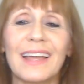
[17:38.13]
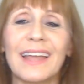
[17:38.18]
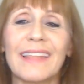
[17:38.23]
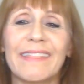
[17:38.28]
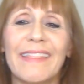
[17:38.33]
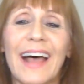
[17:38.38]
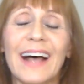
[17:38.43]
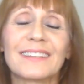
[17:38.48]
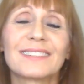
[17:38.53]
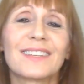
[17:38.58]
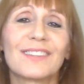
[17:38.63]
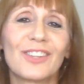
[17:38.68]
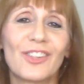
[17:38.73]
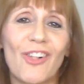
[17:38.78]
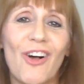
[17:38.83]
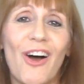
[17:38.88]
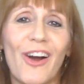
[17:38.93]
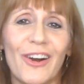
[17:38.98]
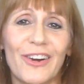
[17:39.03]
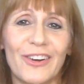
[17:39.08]
that's a
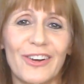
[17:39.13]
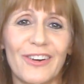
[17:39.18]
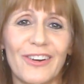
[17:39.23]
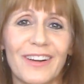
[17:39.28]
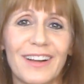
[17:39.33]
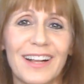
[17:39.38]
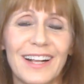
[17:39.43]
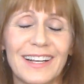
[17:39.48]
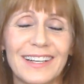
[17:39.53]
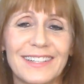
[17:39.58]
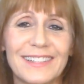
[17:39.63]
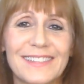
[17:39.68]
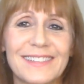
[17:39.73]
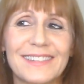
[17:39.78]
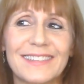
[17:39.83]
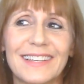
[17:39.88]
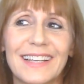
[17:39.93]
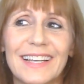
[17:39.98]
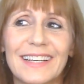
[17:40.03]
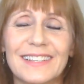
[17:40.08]
little harder
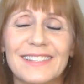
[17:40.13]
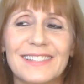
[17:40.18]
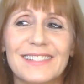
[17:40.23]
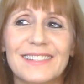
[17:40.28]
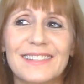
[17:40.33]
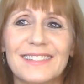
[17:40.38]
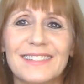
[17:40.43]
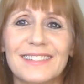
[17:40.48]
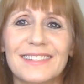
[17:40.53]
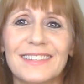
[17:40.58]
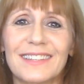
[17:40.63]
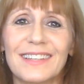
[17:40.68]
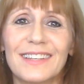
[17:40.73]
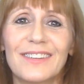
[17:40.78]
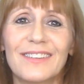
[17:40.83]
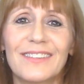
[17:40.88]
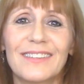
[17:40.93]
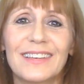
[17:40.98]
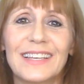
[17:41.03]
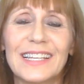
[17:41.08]
because it's
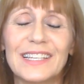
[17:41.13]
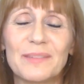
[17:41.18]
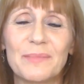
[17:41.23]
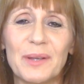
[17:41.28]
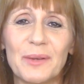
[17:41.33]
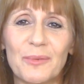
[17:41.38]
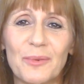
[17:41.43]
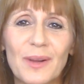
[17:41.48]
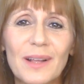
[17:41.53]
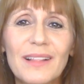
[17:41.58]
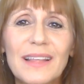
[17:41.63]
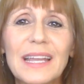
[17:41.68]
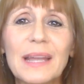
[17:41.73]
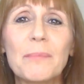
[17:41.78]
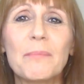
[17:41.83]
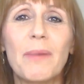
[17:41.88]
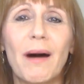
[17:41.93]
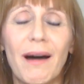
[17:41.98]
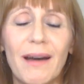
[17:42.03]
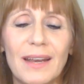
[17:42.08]
you need to be really
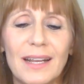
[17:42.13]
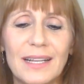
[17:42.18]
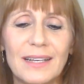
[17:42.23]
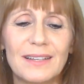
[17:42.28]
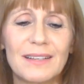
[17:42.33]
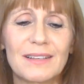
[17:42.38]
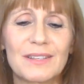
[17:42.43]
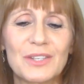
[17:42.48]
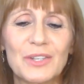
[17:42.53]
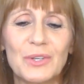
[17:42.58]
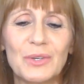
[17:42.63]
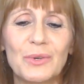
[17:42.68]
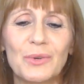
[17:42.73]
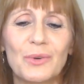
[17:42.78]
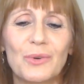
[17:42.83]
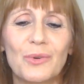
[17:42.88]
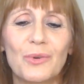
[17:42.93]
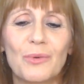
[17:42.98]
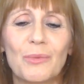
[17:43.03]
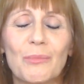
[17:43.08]
embodied
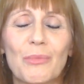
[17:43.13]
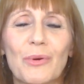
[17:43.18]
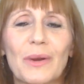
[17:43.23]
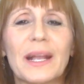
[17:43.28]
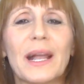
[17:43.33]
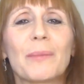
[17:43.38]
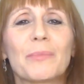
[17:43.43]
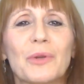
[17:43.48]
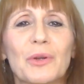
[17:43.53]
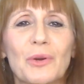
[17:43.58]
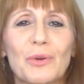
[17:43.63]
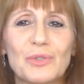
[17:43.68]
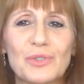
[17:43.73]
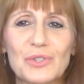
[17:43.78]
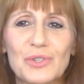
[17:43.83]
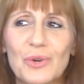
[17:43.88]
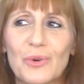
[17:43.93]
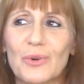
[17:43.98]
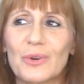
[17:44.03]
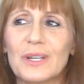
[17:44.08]
to bring up your own
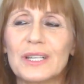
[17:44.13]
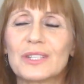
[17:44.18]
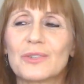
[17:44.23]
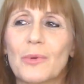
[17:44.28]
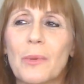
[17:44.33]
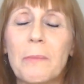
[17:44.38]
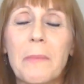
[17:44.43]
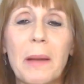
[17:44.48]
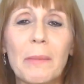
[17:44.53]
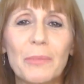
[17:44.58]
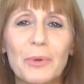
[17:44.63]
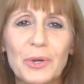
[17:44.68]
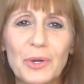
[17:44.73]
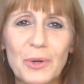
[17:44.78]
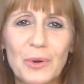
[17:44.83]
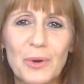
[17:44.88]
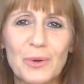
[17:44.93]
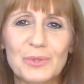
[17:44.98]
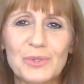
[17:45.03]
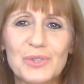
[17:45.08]
stories, remember
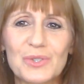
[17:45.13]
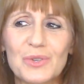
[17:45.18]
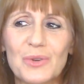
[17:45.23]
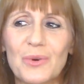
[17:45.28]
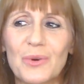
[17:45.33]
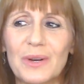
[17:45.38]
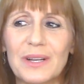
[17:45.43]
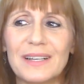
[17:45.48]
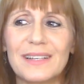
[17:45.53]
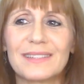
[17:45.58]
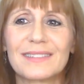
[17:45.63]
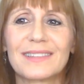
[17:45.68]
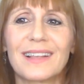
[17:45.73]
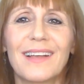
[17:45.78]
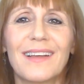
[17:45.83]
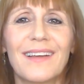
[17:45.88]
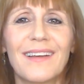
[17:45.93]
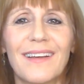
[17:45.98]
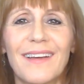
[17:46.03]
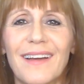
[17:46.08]
your own stories,
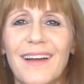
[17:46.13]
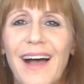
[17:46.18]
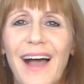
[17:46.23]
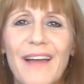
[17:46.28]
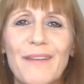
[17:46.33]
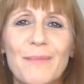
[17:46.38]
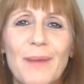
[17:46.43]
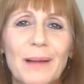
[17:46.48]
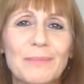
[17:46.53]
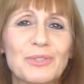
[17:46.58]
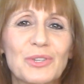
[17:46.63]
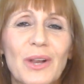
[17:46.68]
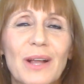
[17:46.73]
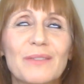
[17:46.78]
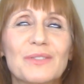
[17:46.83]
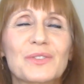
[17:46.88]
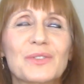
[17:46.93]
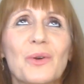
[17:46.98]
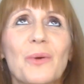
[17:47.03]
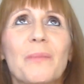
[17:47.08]
I'm, I'm, sure I
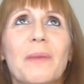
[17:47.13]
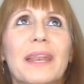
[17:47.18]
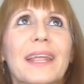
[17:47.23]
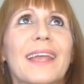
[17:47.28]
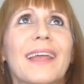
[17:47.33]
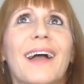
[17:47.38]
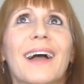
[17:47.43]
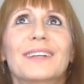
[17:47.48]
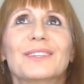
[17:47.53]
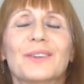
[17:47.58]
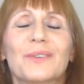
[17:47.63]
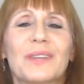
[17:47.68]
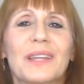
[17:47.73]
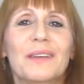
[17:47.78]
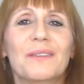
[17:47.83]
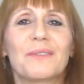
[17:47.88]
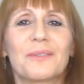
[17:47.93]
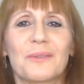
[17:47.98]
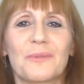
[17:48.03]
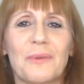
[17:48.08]
have so many I don't
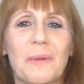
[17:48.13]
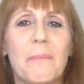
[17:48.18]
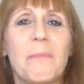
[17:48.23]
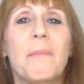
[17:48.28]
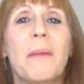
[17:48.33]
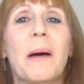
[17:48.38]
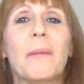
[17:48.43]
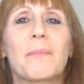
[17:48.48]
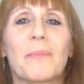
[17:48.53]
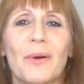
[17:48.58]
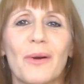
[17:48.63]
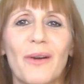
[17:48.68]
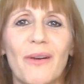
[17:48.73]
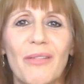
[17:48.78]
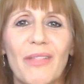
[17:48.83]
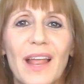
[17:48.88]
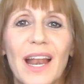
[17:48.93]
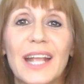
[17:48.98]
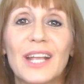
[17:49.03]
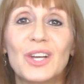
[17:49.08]
even remember
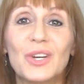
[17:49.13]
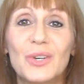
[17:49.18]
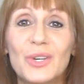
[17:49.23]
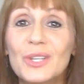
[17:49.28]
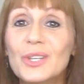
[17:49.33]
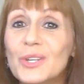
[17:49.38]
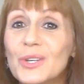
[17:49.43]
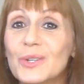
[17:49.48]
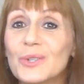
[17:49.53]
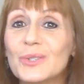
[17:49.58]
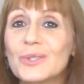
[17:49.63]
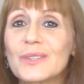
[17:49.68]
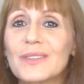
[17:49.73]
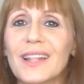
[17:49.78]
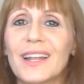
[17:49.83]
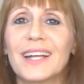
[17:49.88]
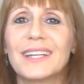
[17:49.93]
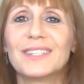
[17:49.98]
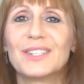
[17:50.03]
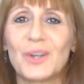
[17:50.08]
that I could use
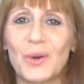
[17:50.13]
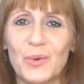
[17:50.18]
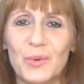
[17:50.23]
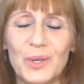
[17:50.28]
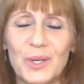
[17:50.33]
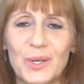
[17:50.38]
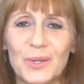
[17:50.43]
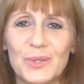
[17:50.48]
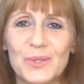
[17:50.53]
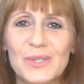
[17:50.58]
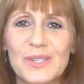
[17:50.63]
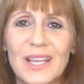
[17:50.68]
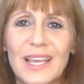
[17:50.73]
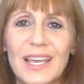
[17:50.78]
that I don't use.